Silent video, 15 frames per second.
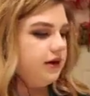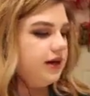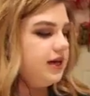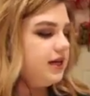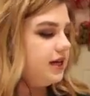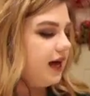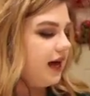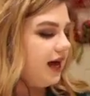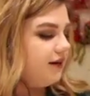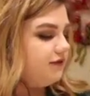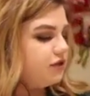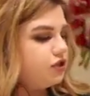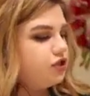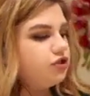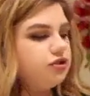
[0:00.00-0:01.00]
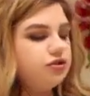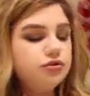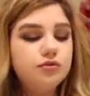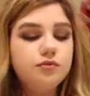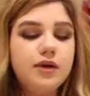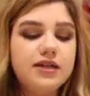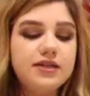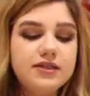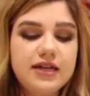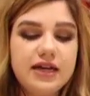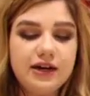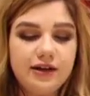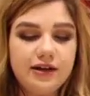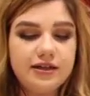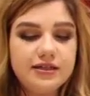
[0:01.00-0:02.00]
And I have 2
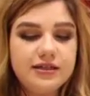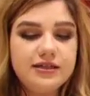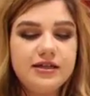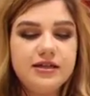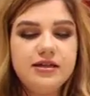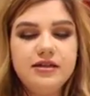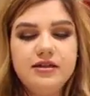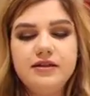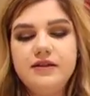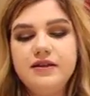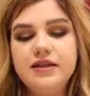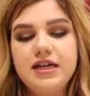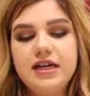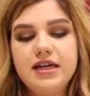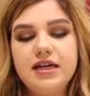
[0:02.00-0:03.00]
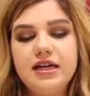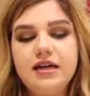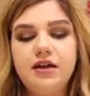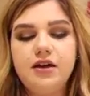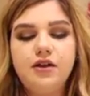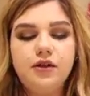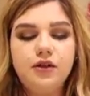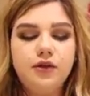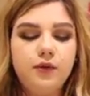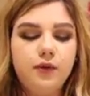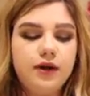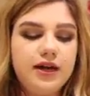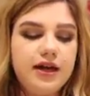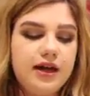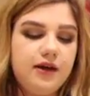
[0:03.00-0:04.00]
mascaras. The
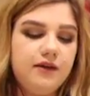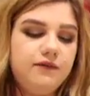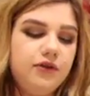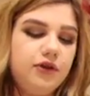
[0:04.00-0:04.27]
L'Oreal